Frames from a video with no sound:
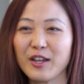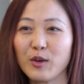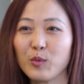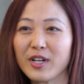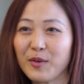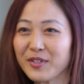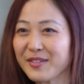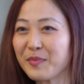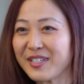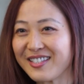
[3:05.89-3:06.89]
When I was
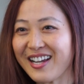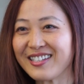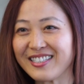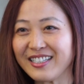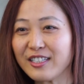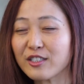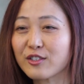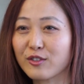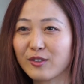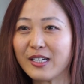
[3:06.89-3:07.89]
in BCIT,
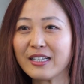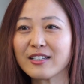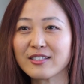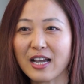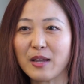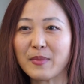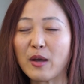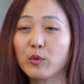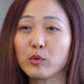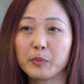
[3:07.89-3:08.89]
during the time
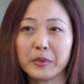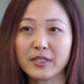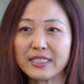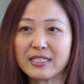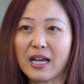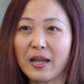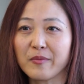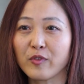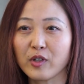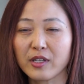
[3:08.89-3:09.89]
that we were building time
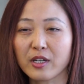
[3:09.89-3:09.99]
for the